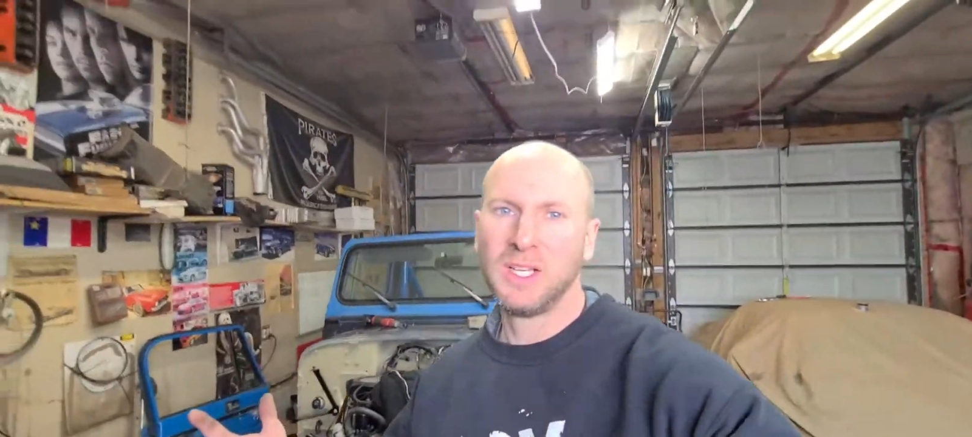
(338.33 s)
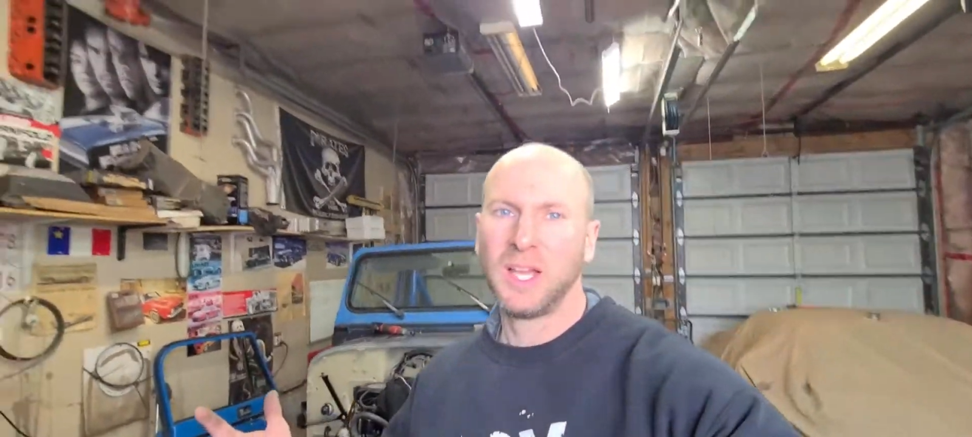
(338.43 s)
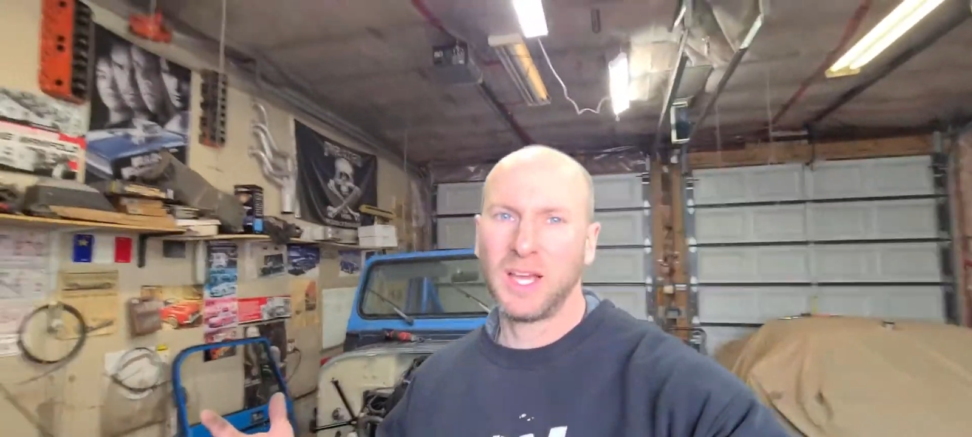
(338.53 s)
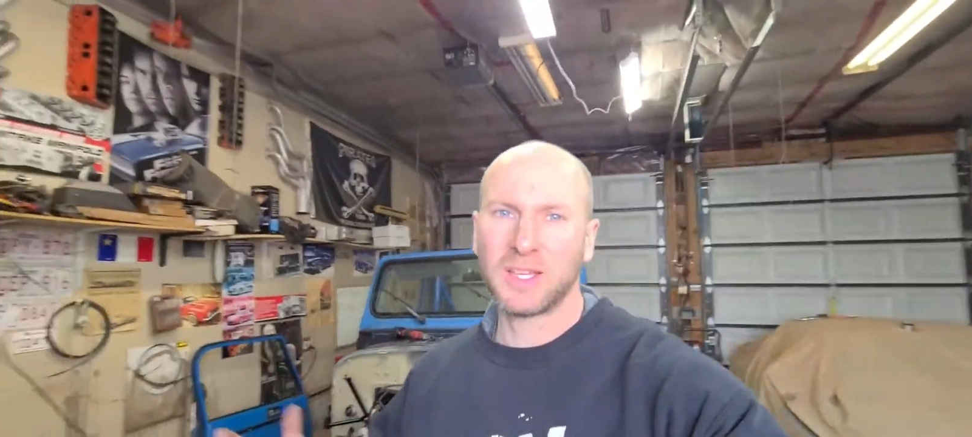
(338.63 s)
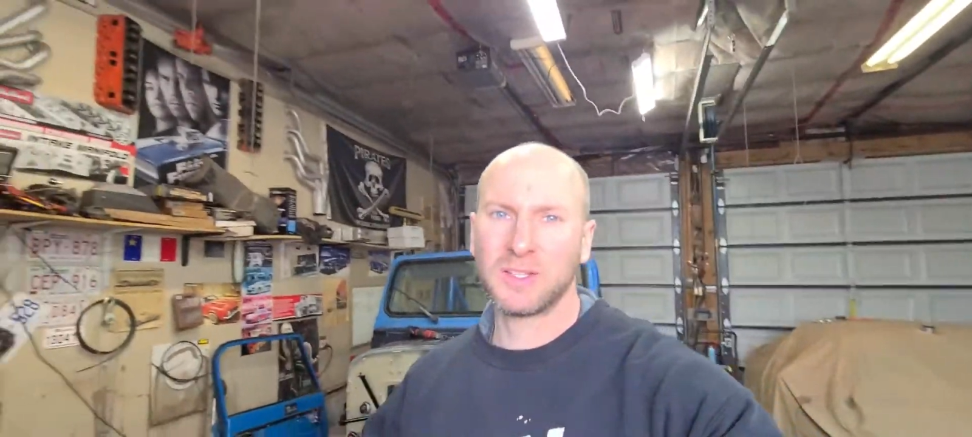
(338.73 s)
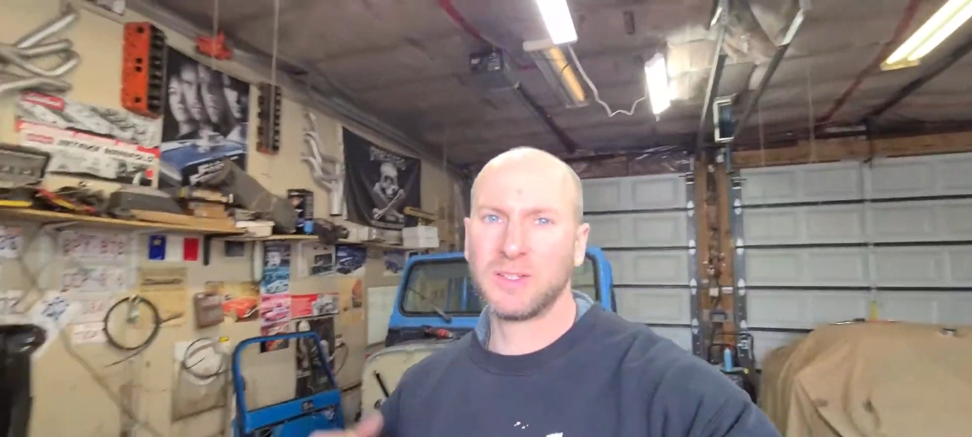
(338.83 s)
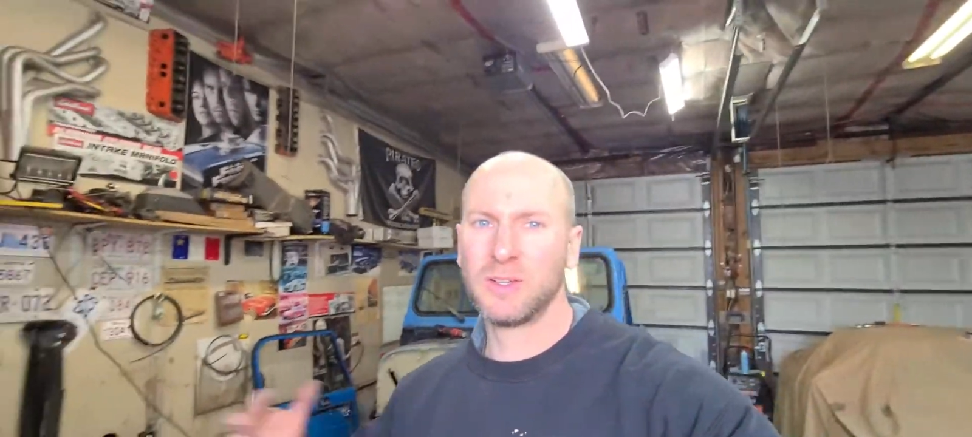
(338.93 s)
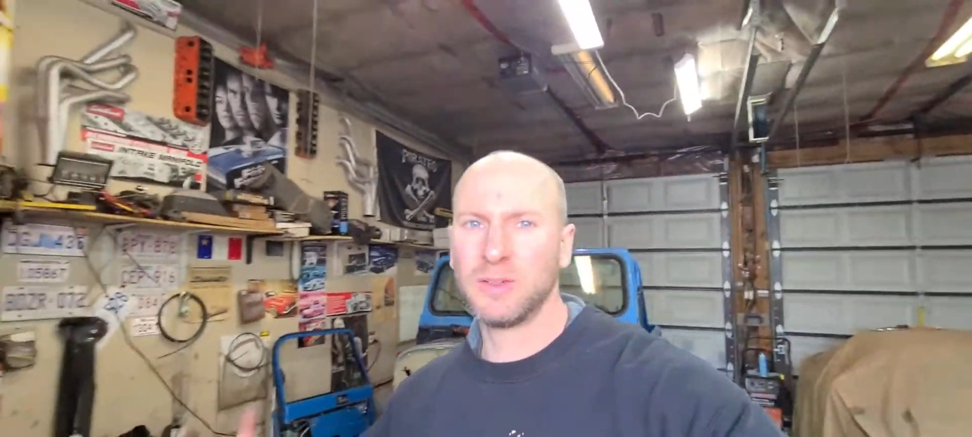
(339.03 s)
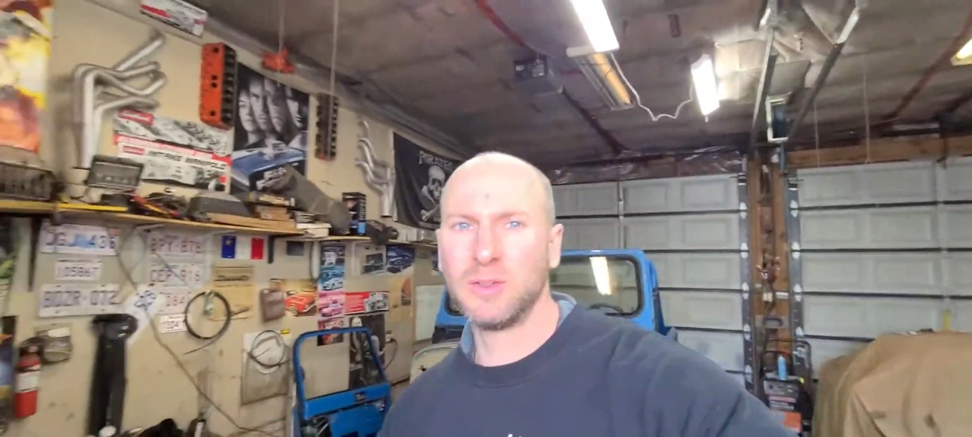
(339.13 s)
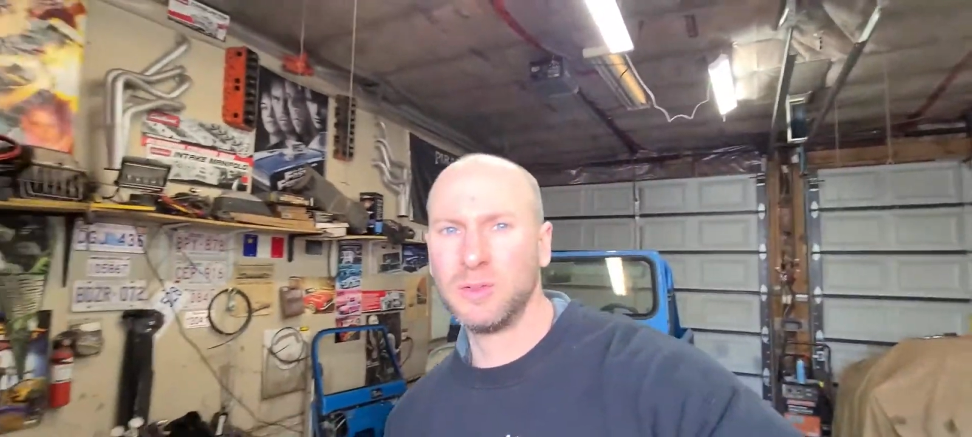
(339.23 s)
I could
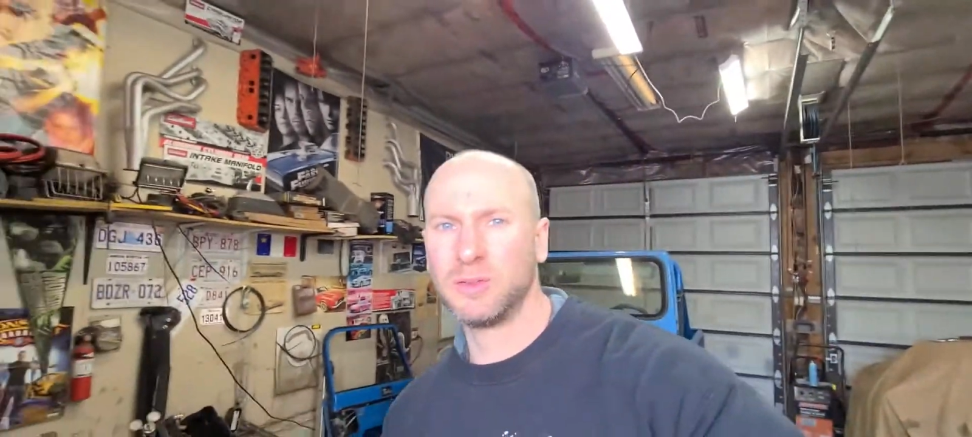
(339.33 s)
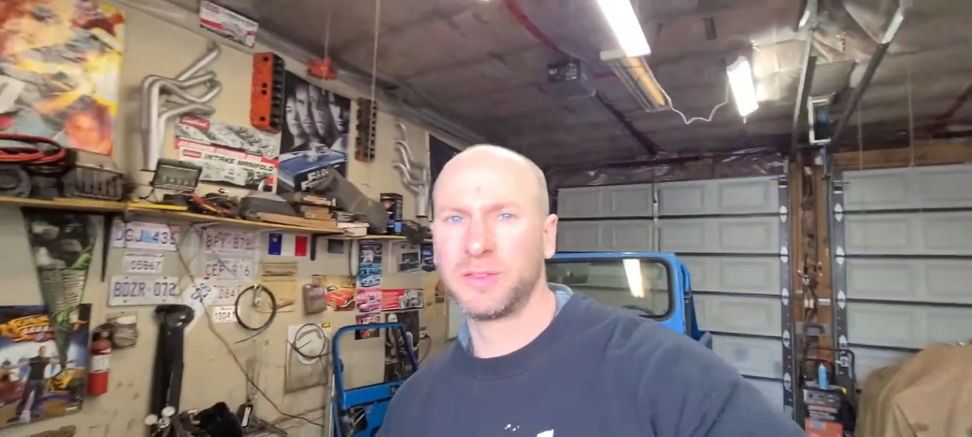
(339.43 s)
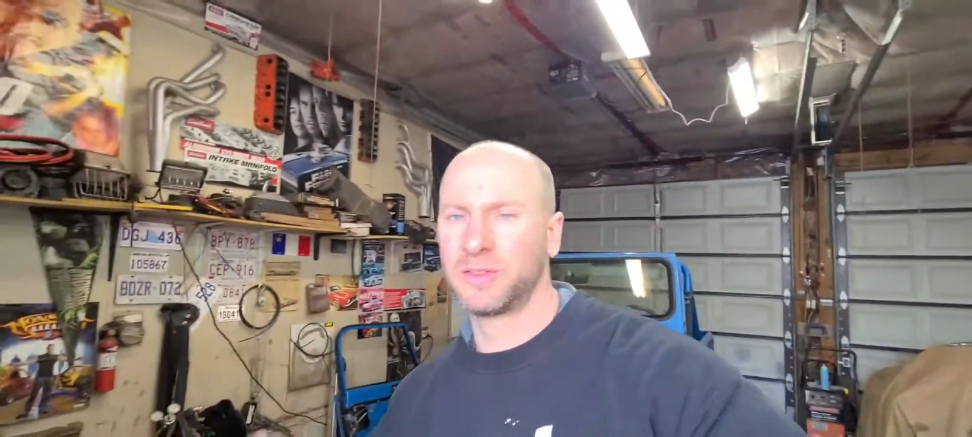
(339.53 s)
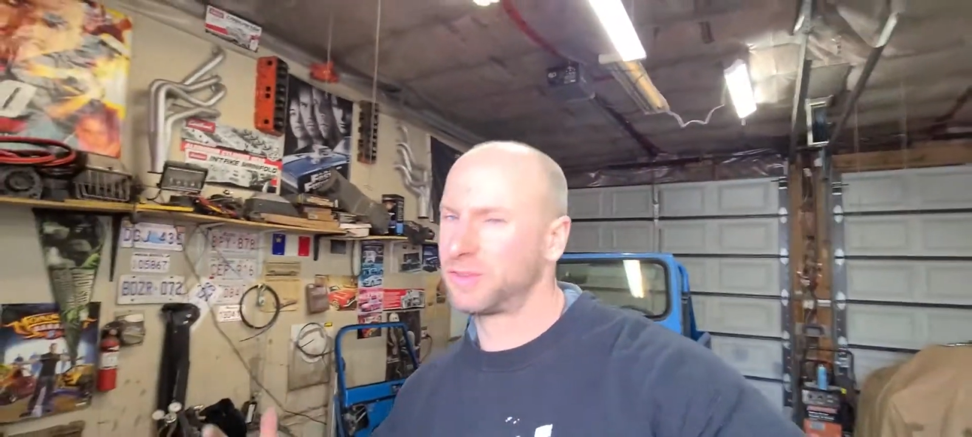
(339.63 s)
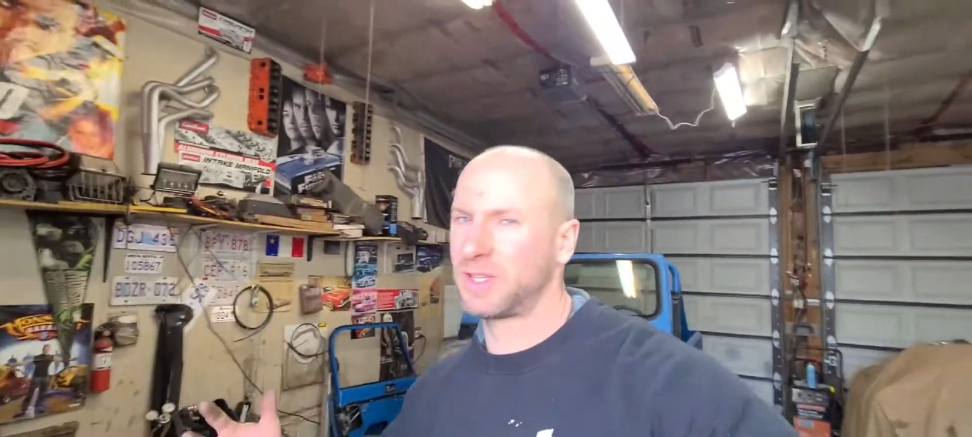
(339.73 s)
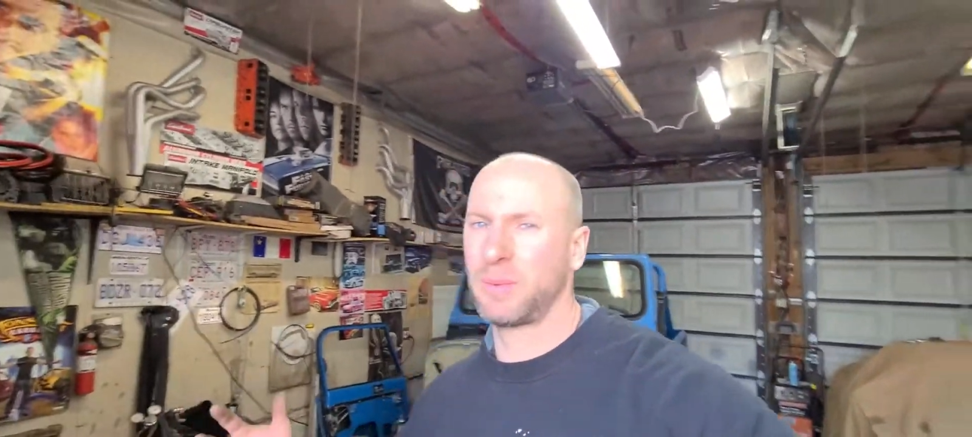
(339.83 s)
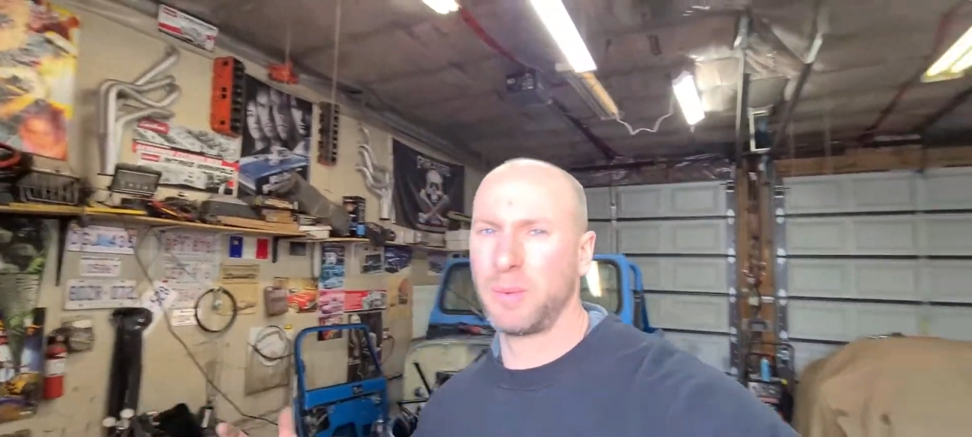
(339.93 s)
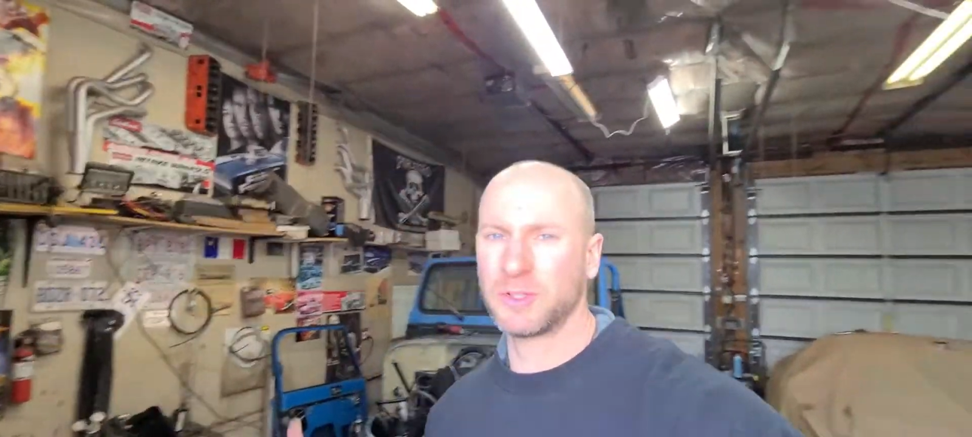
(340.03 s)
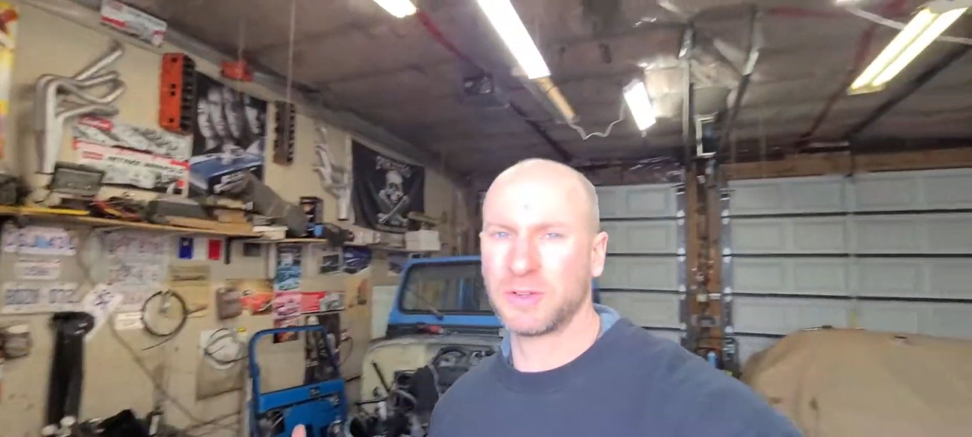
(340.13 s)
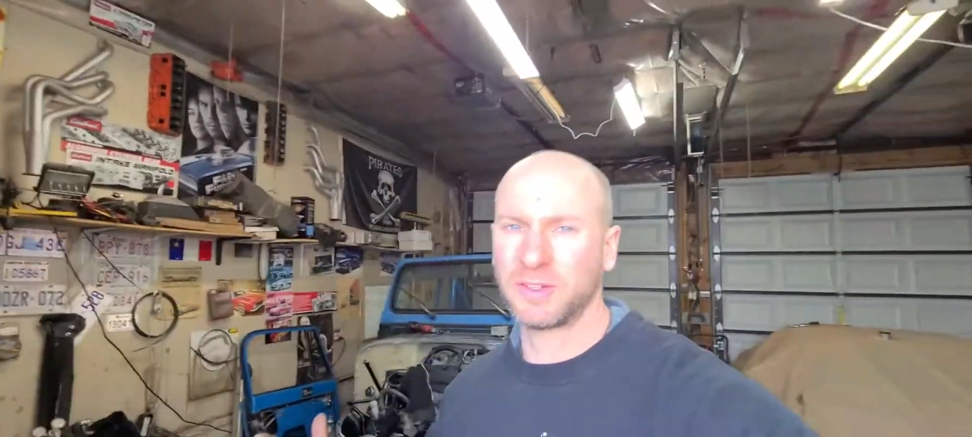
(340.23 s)
go skip a
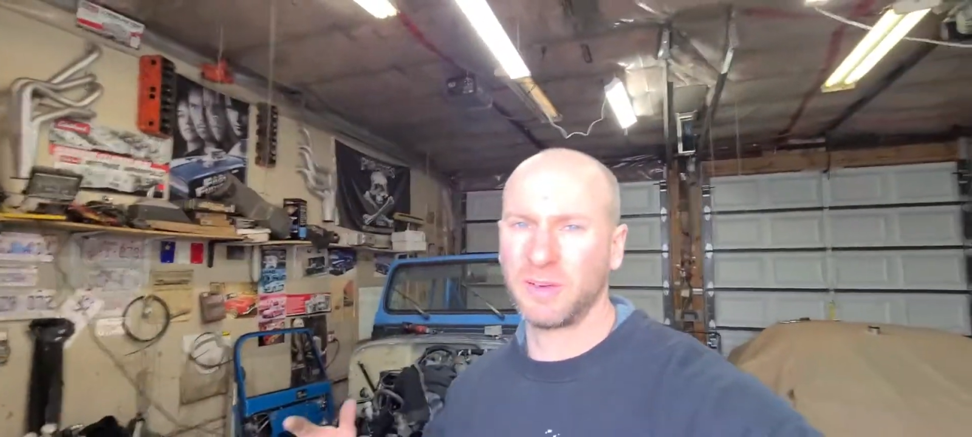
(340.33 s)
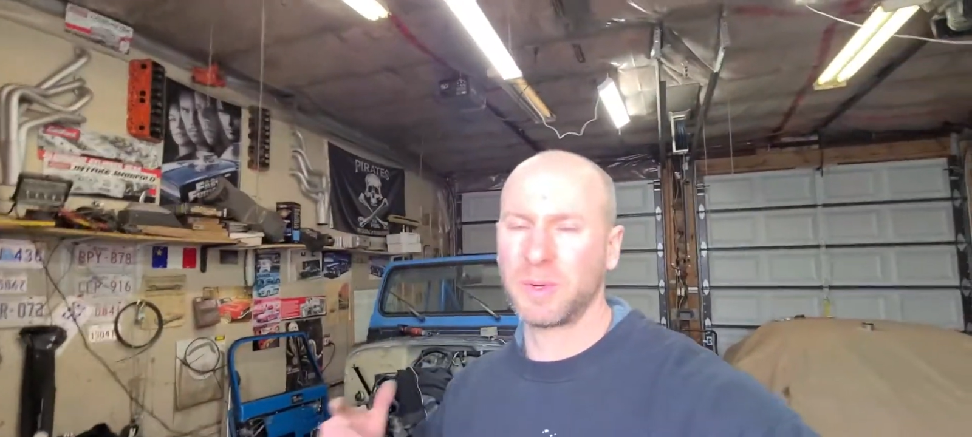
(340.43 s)
bunch of stuff,